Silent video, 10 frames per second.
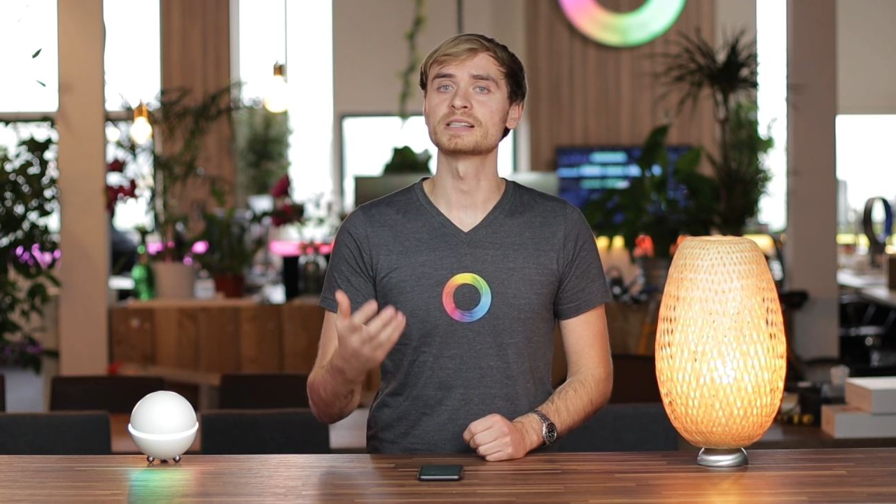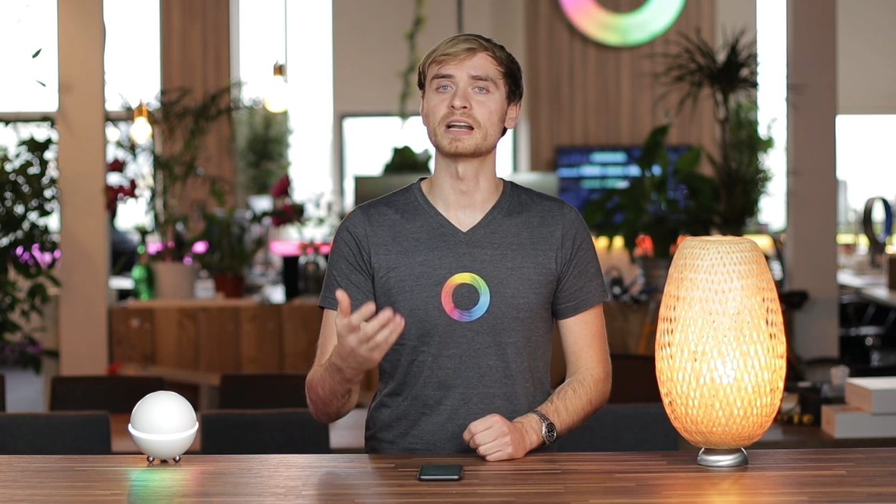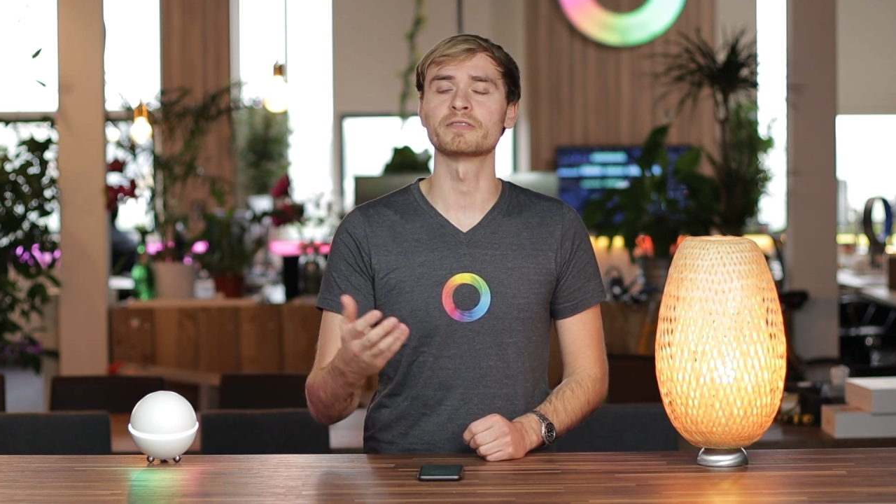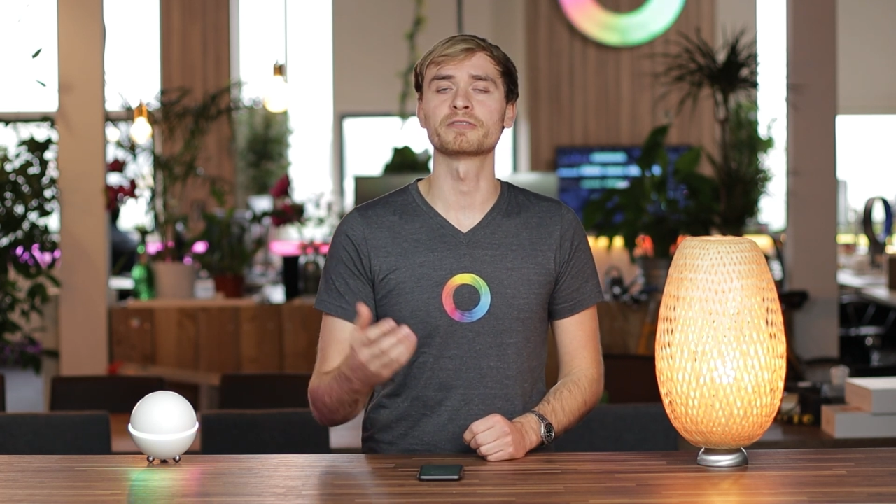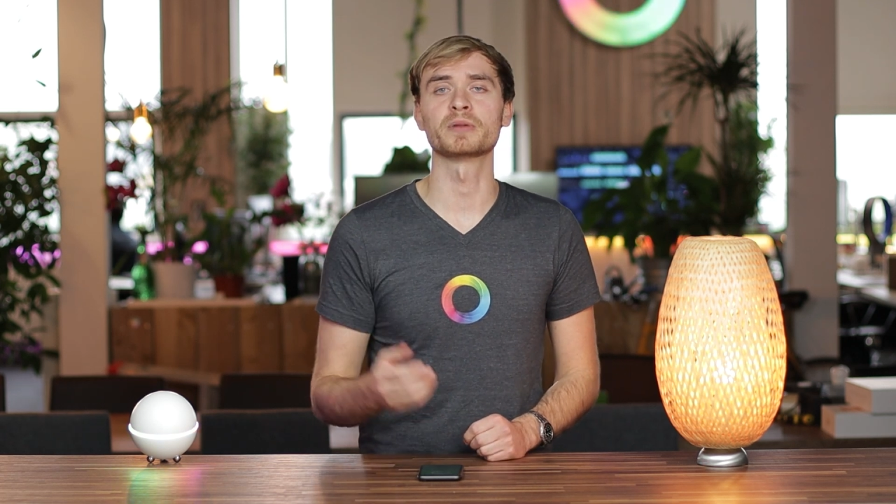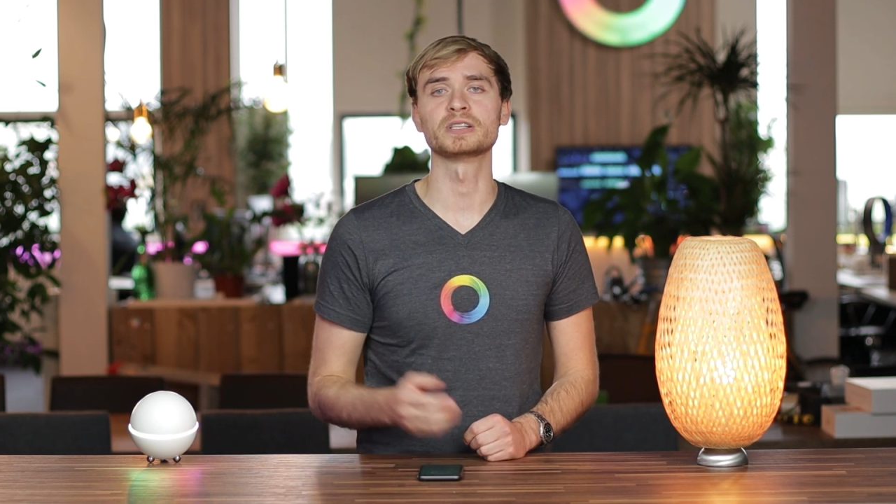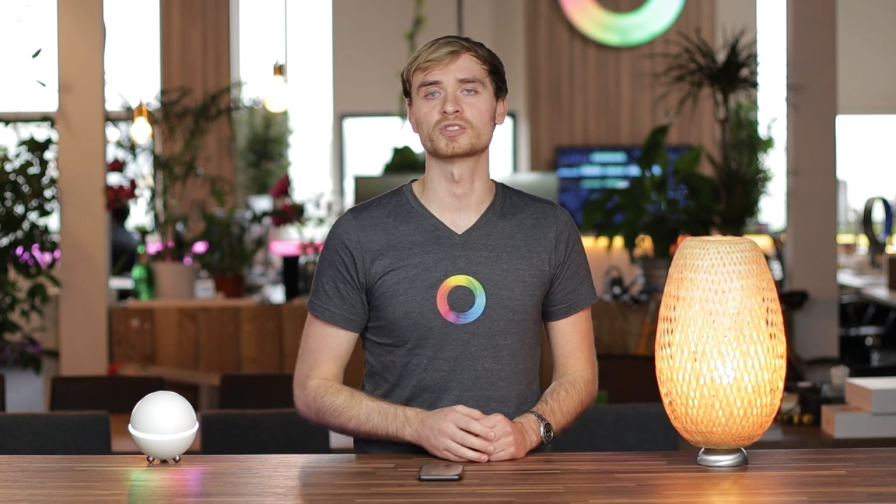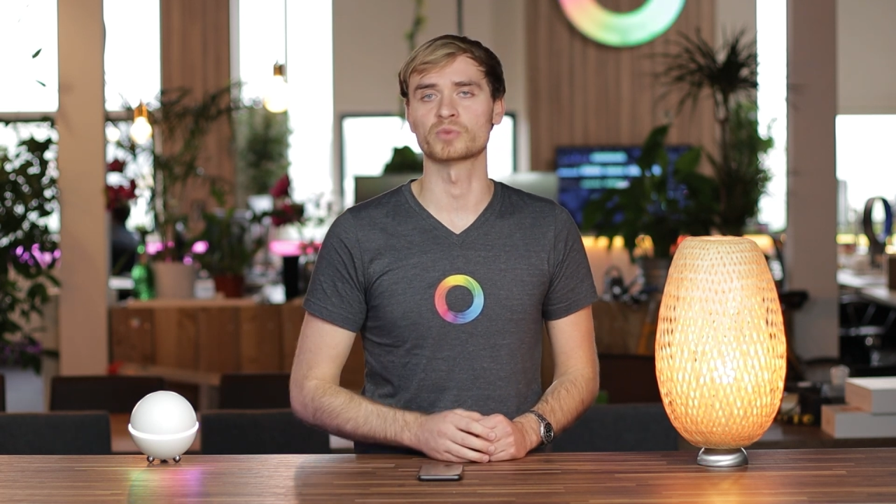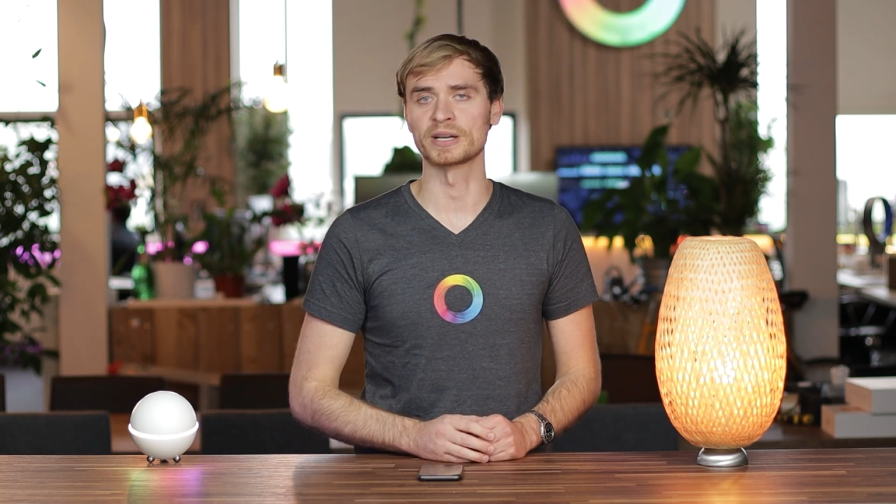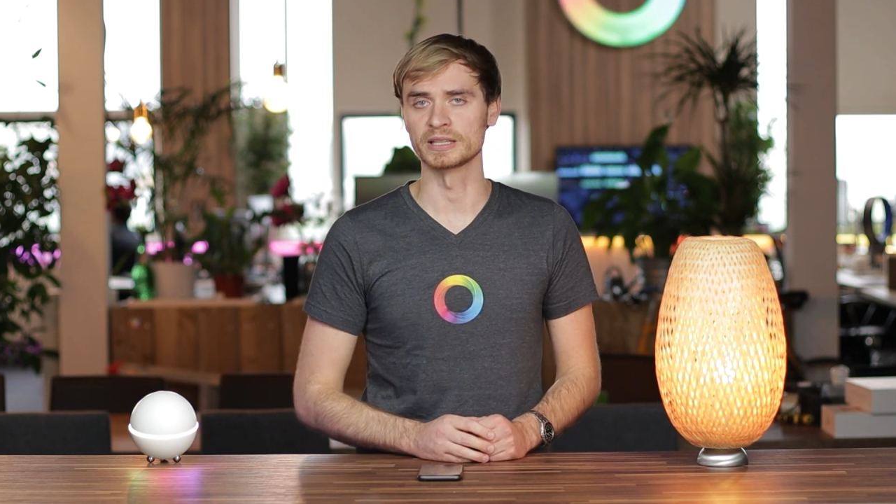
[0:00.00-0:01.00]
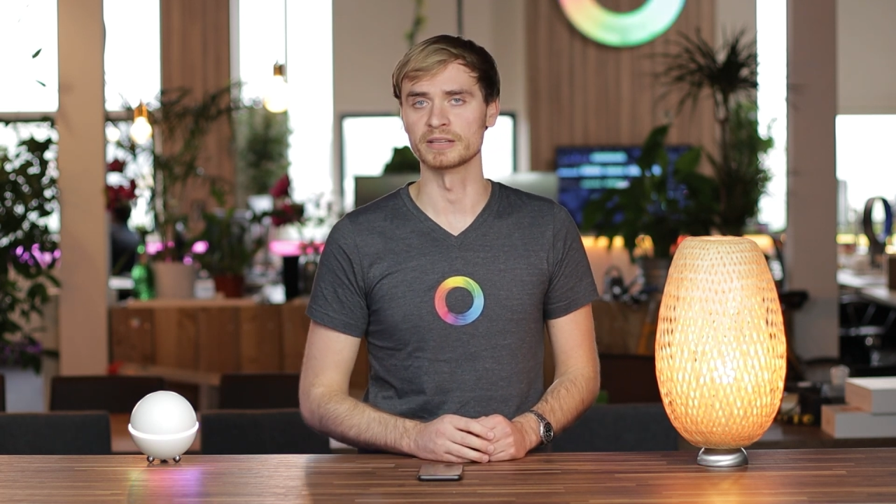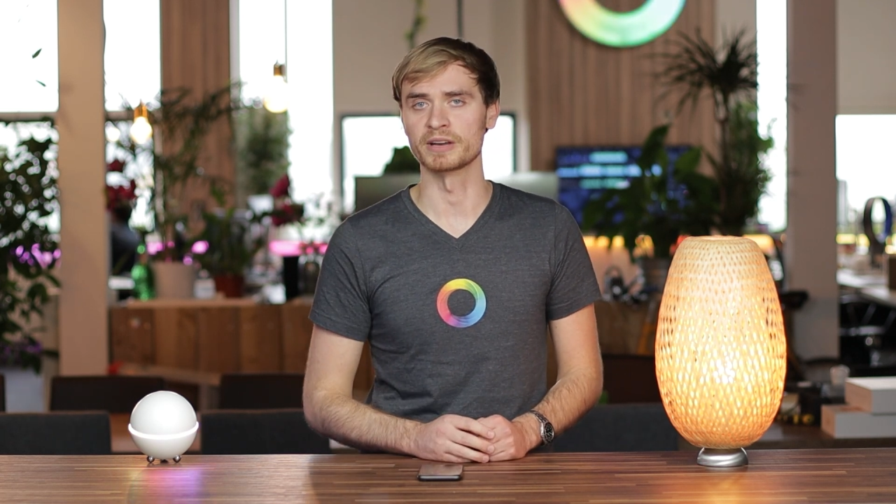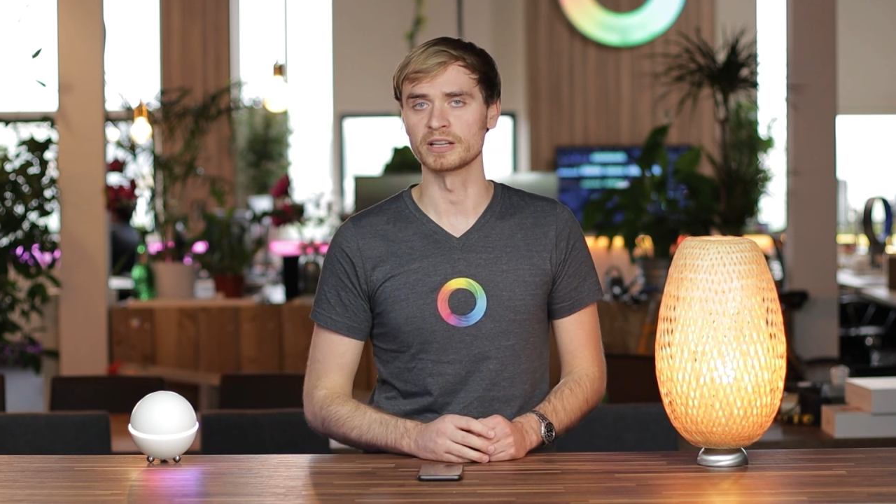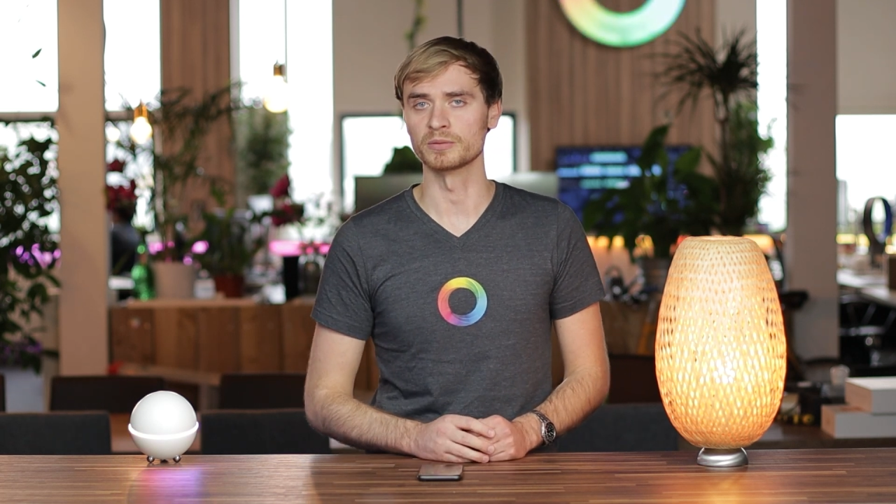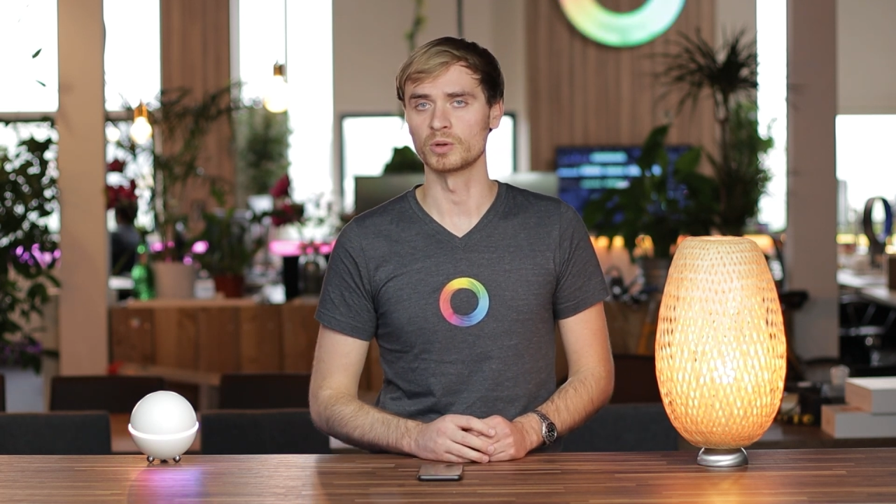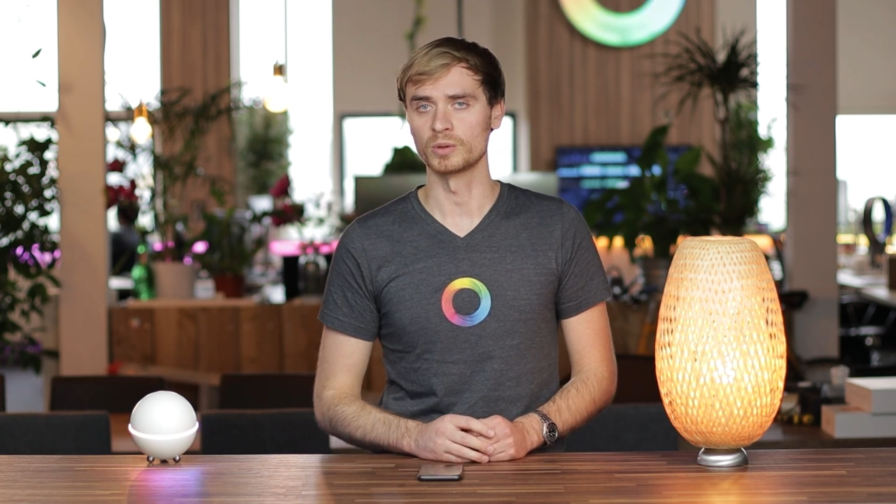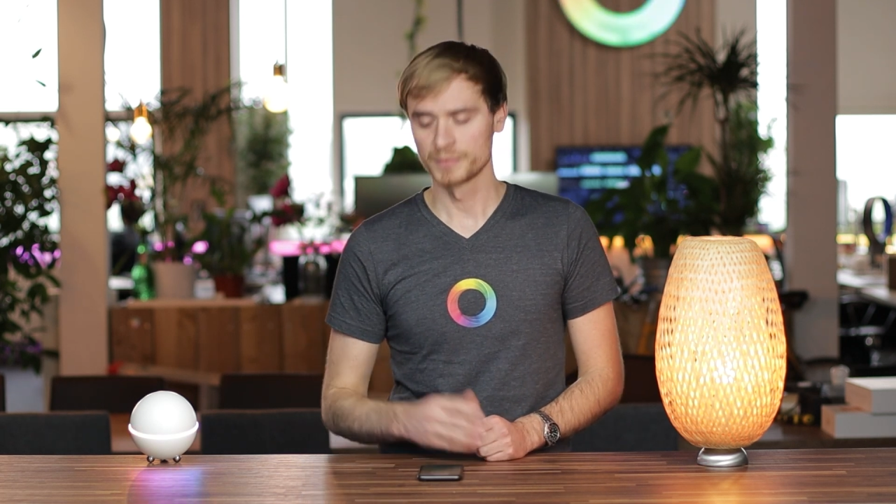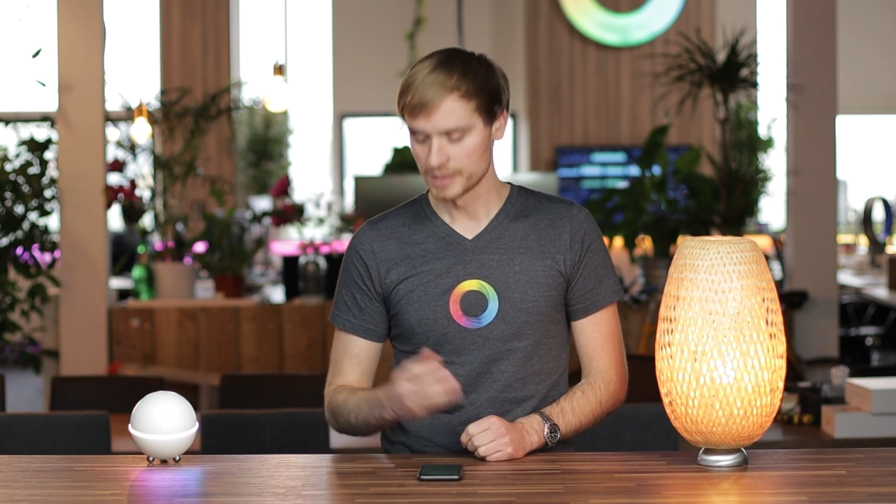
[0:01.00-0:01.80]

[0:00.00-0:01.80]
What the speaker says: that information is readily available.